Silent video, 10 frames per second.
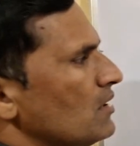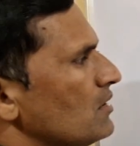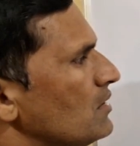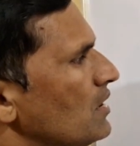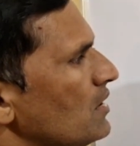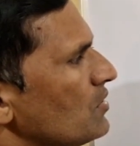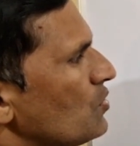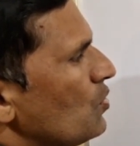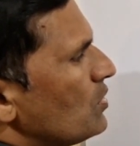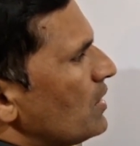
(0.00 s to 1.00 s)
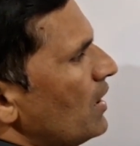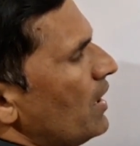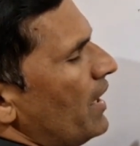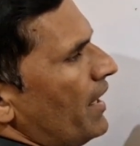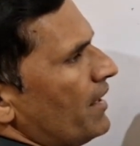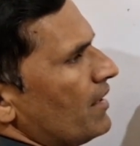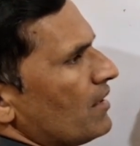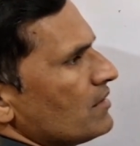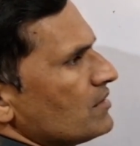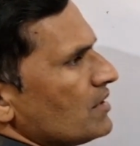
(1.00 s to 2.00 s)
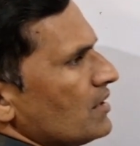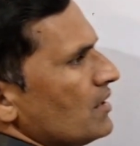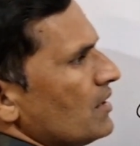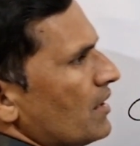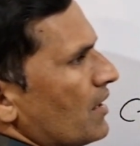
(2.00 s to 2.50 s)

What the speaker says: the total energy